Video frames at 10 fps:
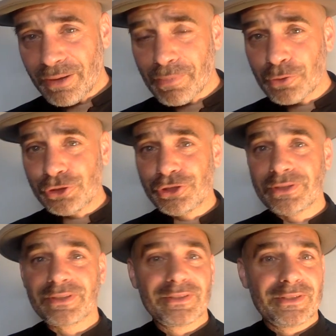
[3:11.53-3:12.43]

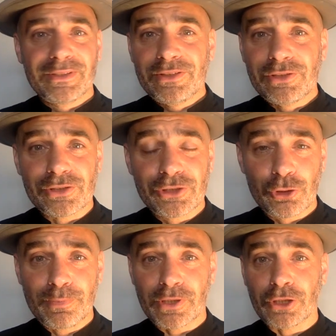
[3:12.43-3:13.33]
emotion to
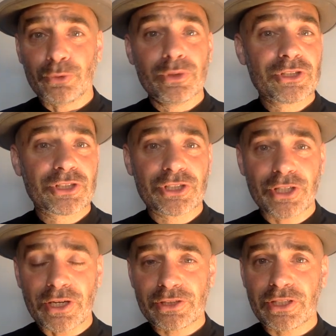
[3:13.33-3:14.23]
superglue,
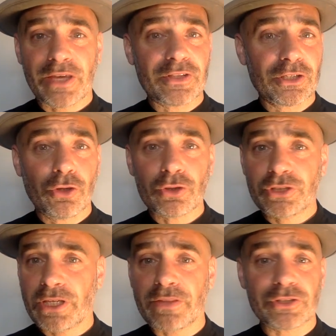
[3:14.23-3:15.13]
stuck together, locked
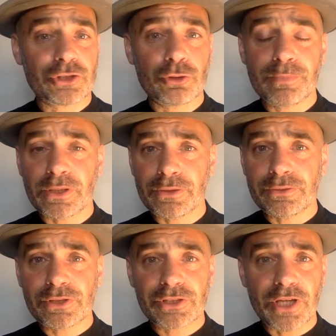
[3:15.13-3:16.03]
together,
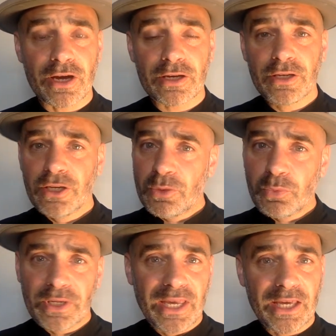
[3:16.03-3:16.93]
superglued, stuck.
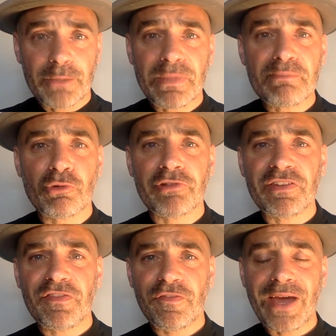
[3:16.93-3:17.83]
We're getting a bit more
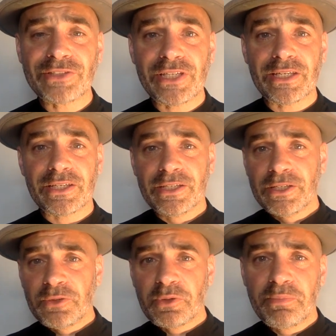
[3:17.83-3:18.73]
emphatic.
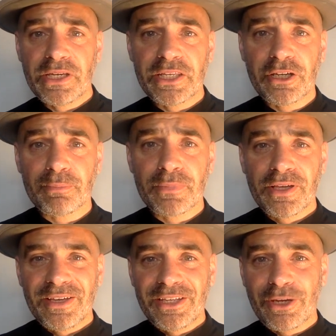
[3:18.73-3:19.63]
We're picking up,
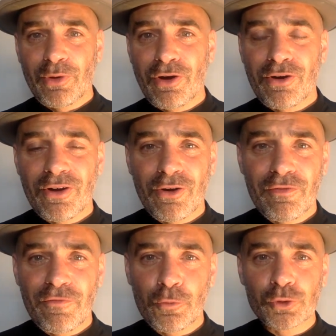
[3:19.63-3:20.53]
our
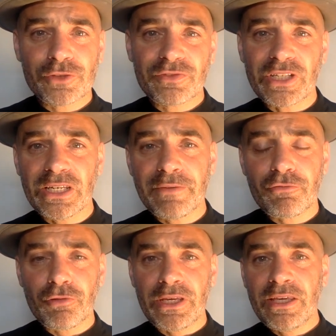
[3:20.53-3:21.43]
force of
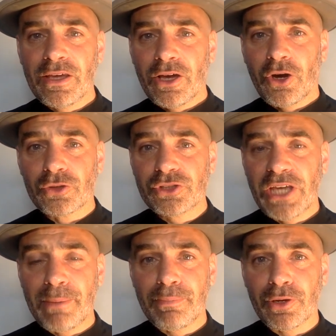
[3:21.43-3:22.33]
delivery, our
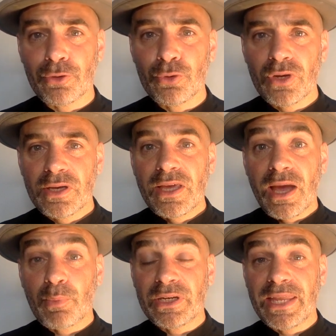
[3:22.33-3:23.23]
tempo,
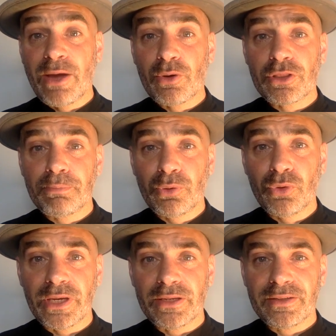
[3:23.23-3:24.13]
and we're now at the
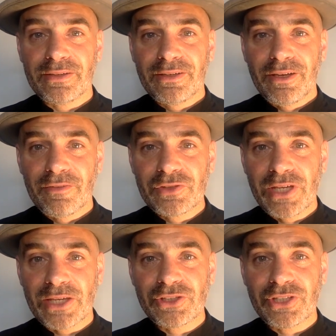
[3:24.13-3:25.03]
point of
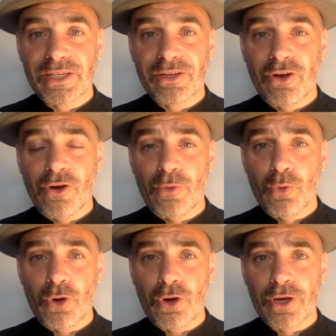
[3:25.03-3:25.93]
testing our
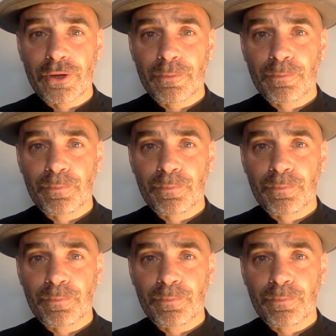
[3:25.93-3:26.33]
work.